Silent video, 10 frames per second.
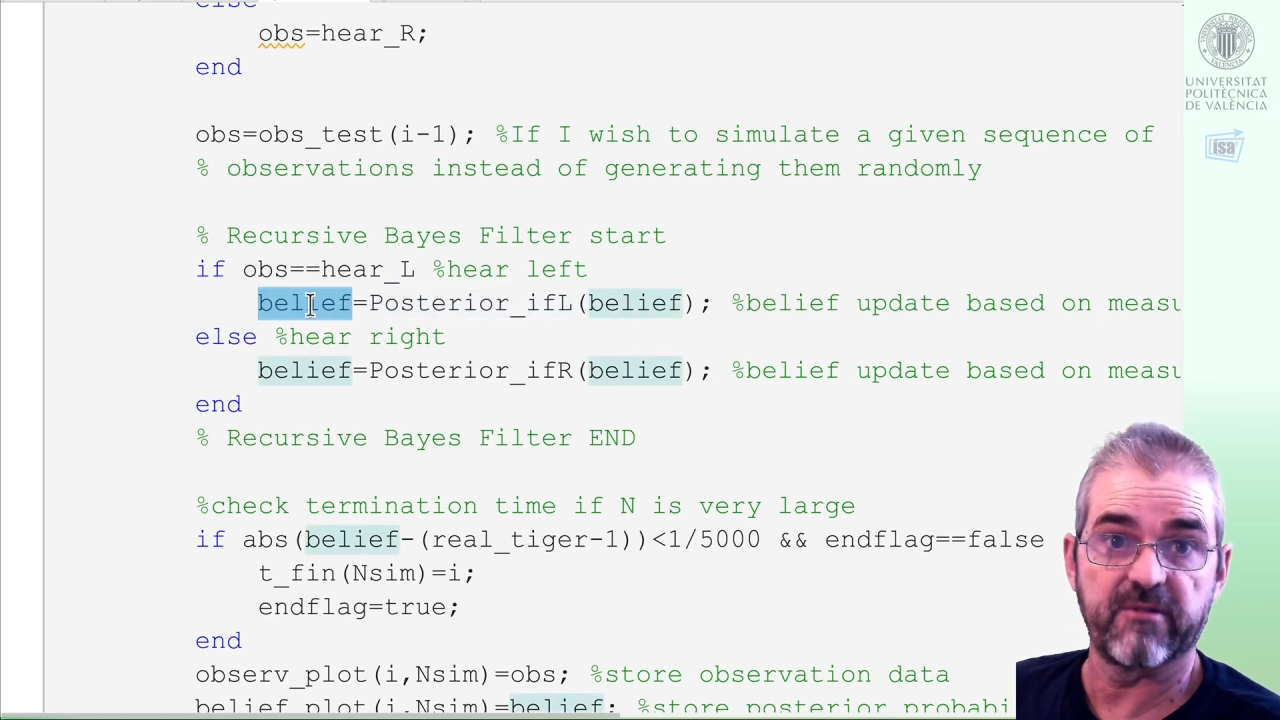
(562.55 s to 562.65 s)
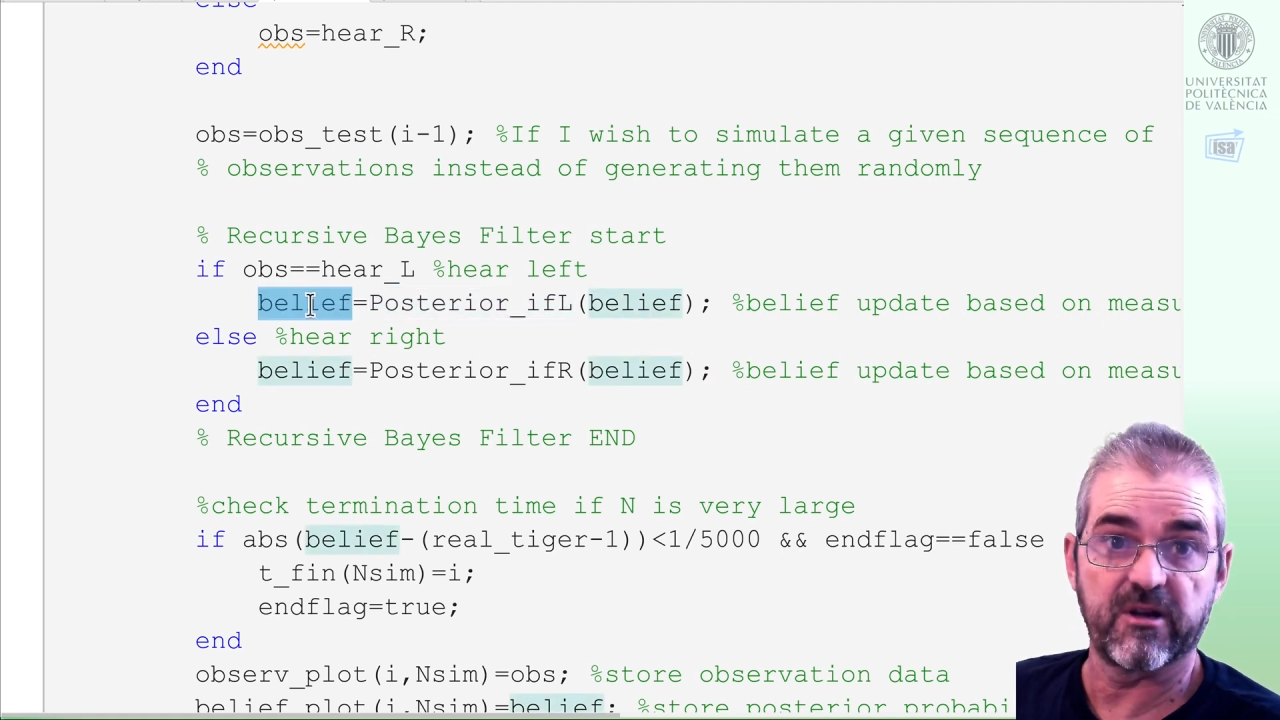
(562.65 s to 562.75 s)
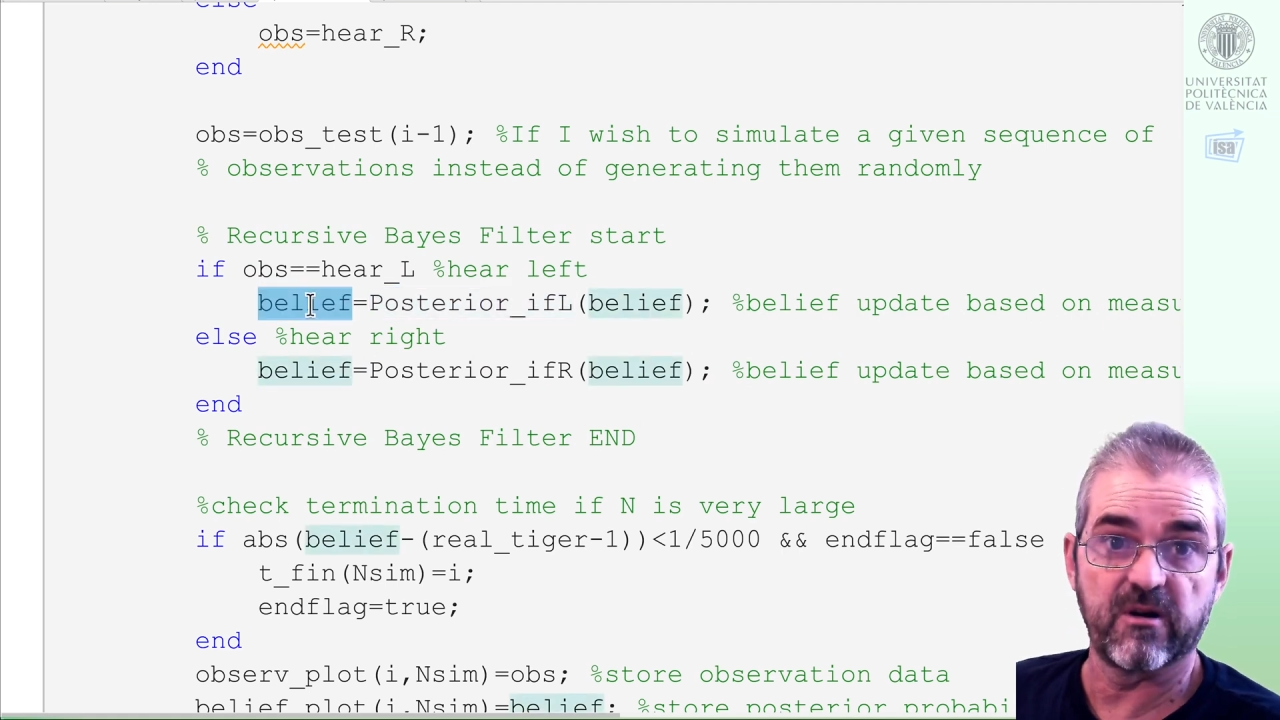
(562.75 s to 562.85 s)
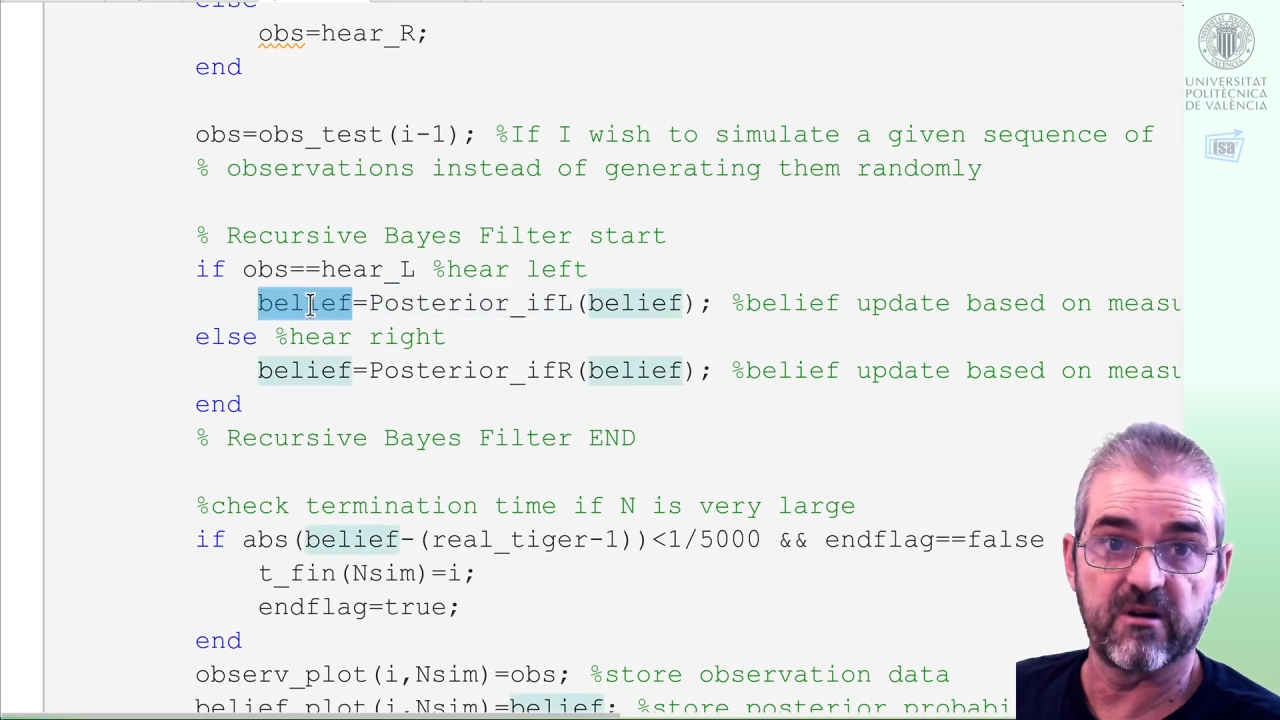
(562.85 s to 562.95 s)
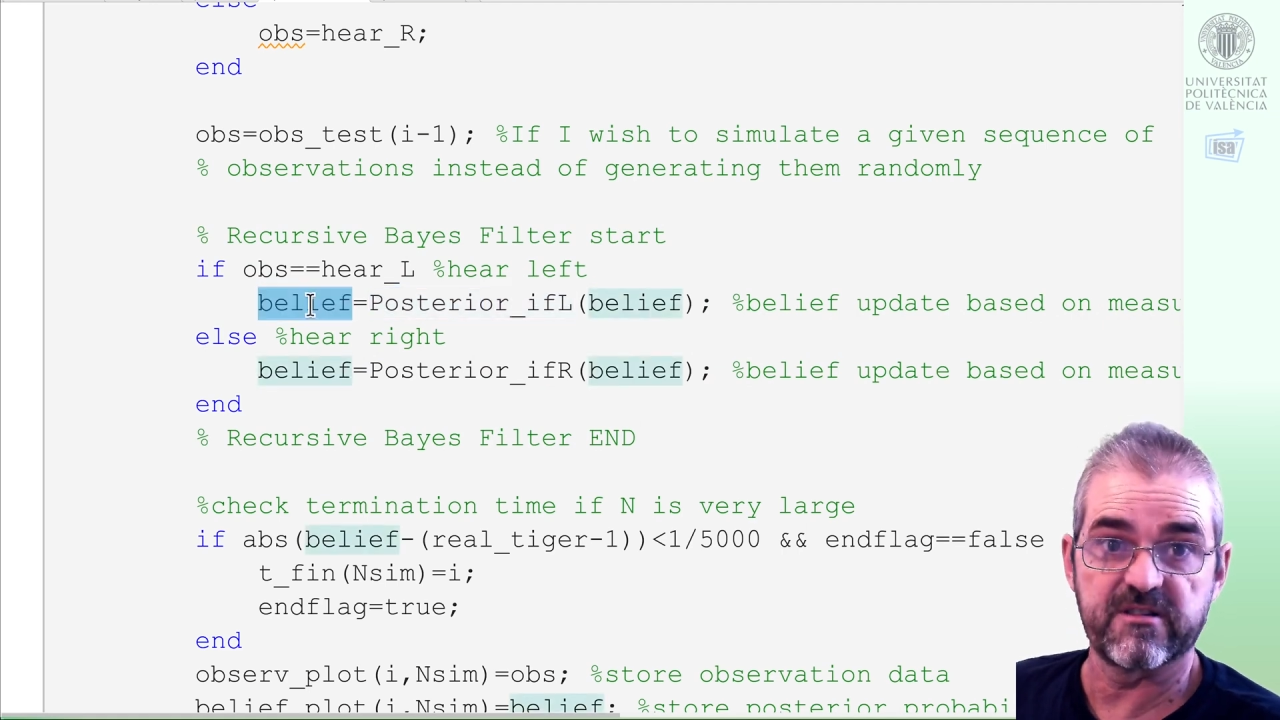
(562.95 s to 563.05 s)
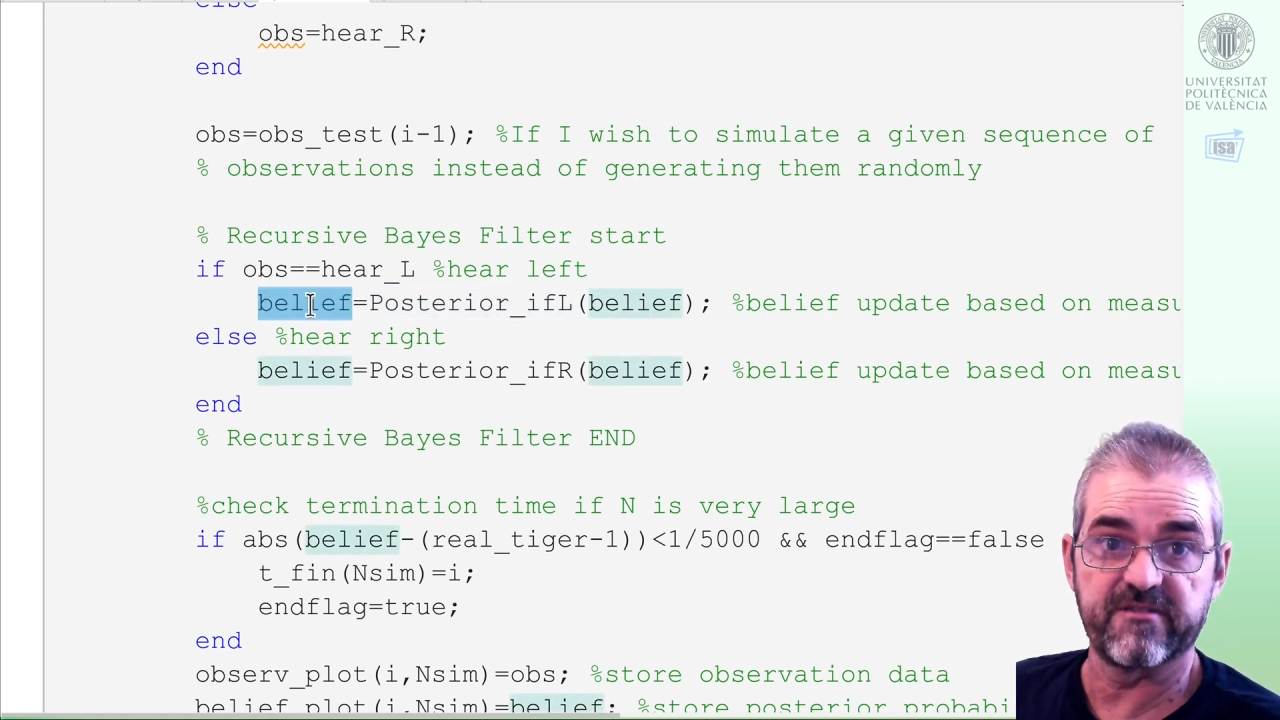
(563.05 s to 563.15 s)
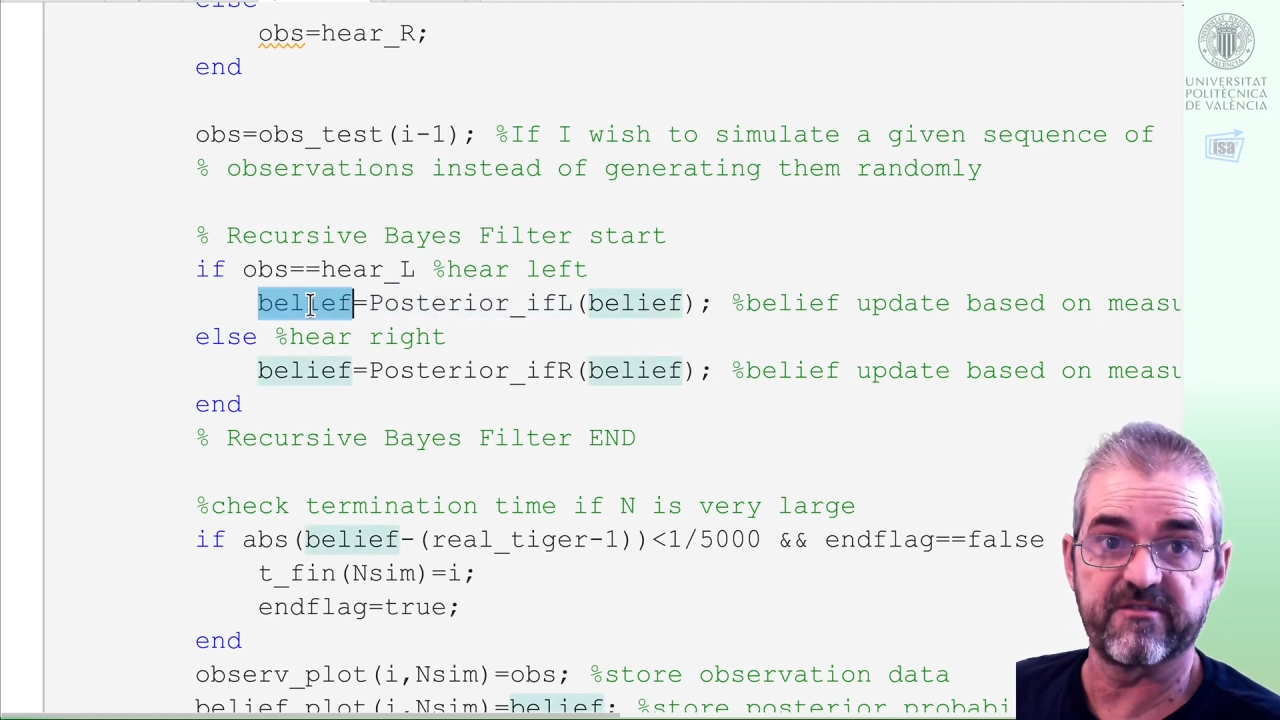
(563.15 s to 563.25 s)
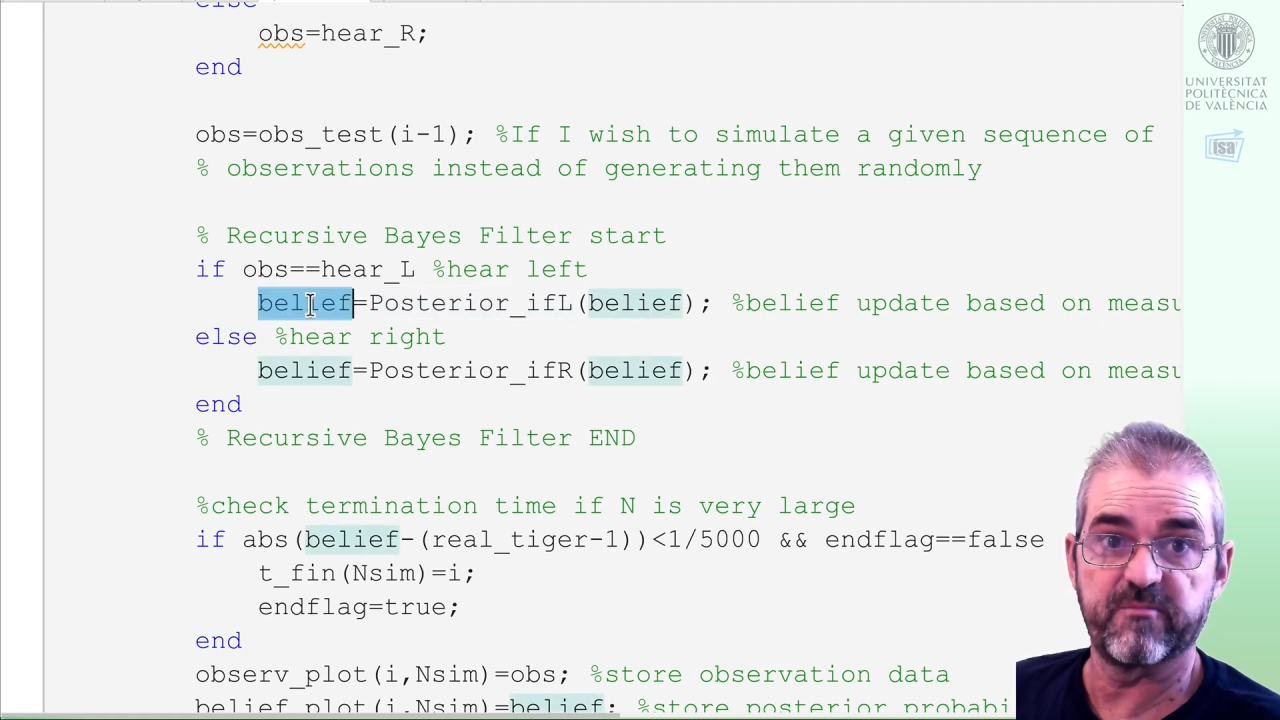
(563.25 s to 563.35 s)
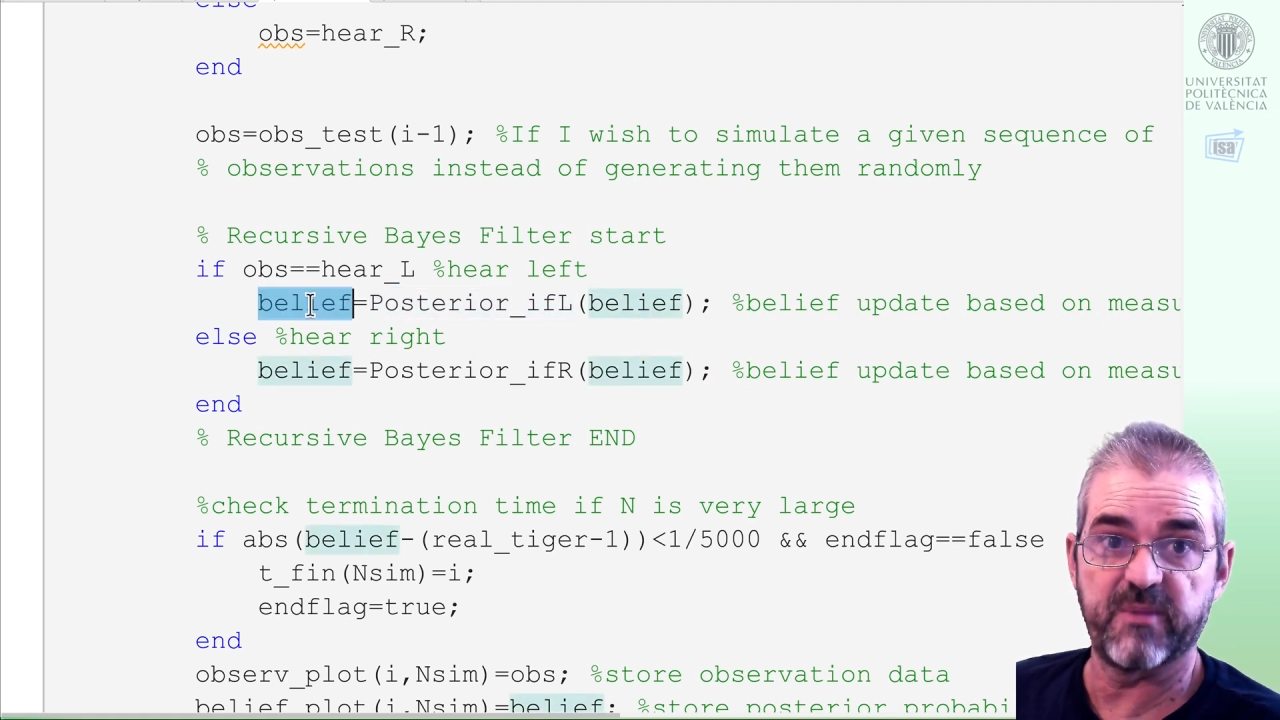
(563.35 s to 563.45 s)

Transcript: recursive